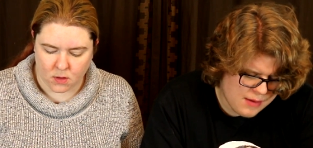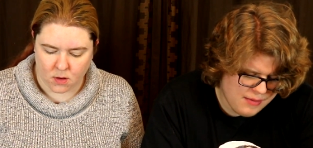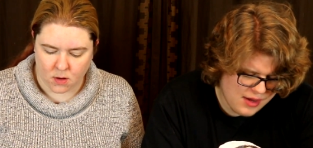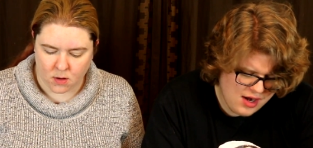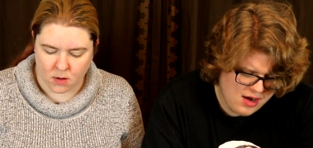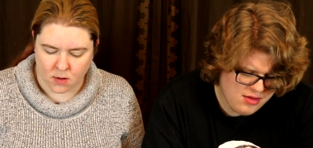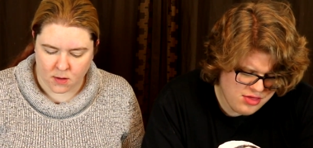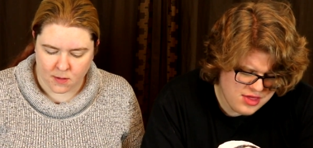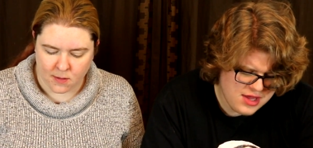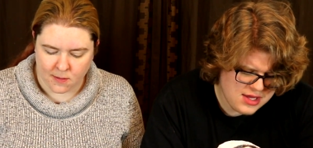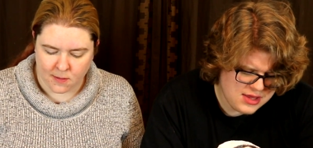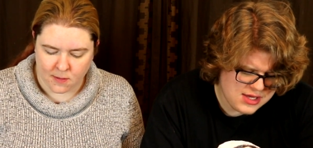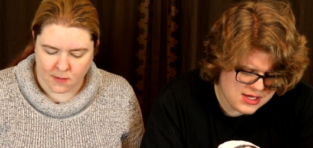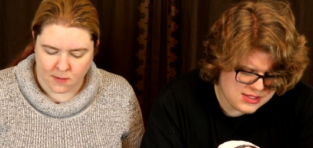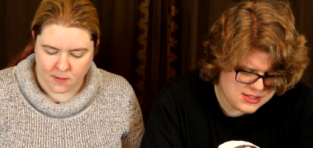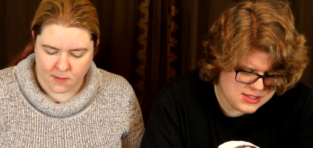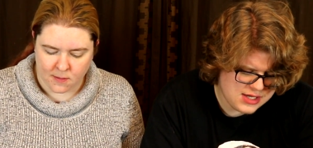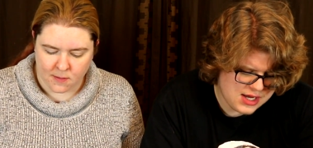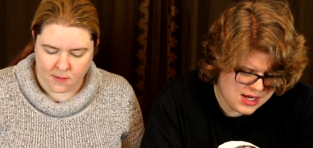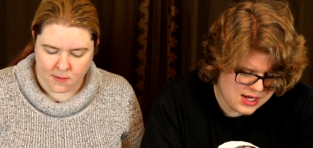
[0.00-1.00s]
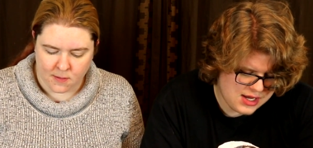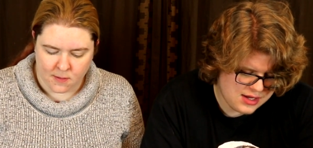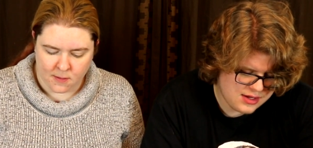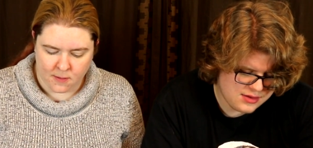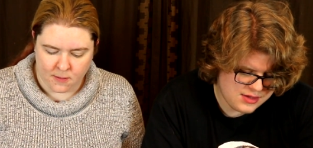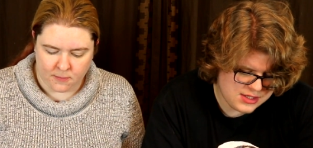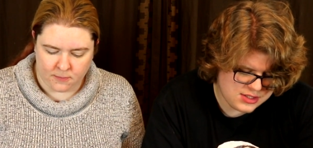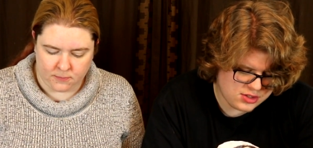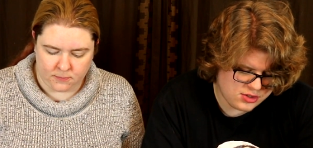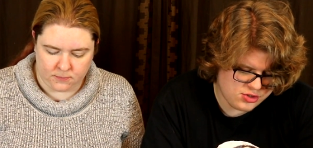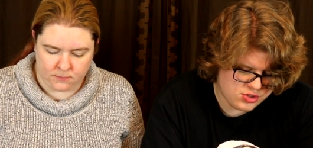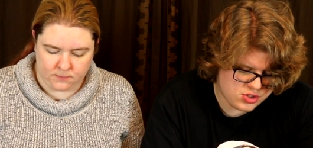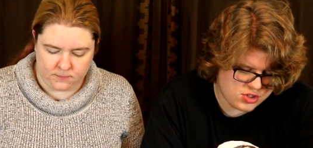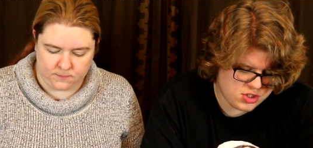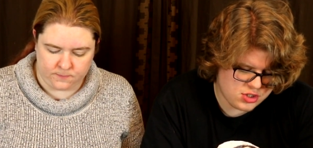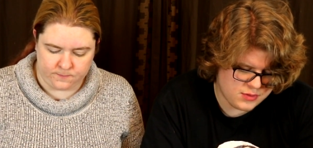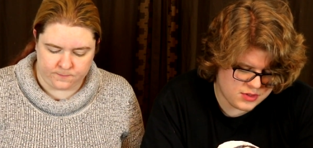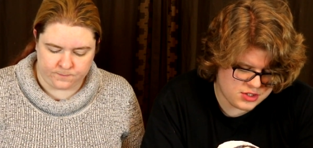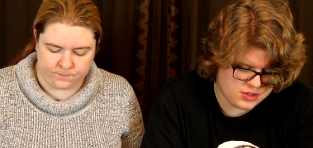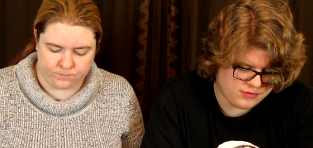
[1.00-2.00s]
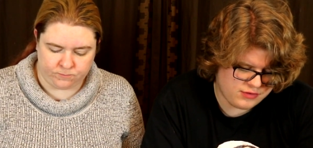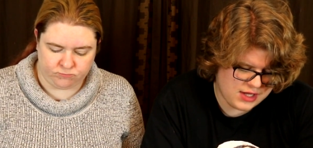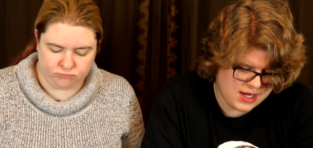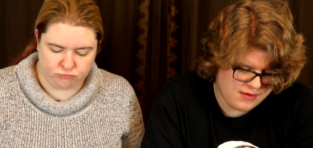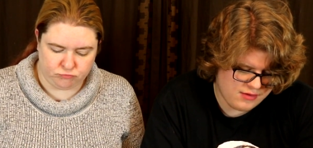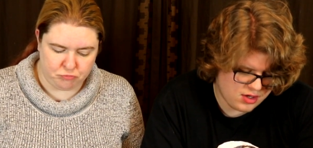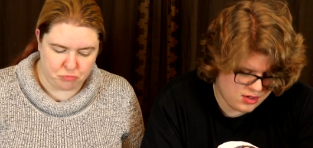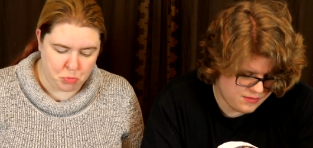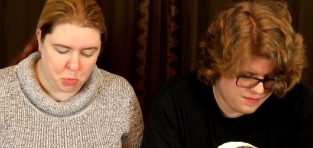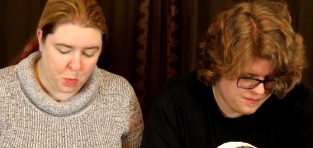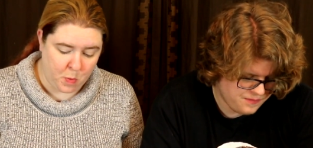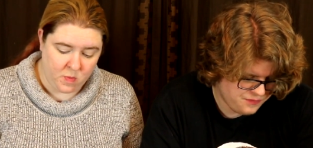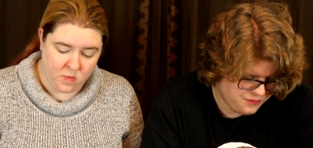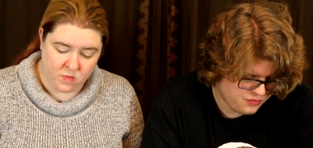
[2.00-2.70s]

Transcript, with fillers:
Speaker 1: But I don't think this this loses too much flavor.